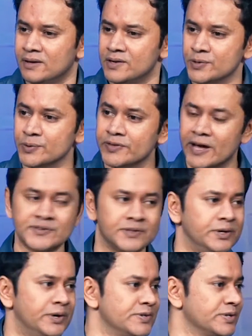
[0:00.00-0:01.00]
2,000
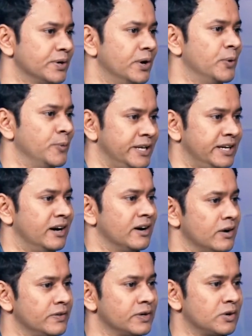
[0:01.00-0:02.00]
years ago, when he hung
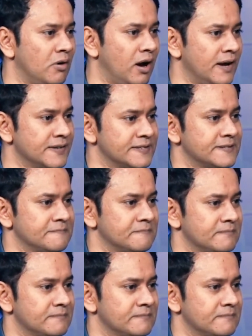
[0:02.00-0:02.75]
on the cross,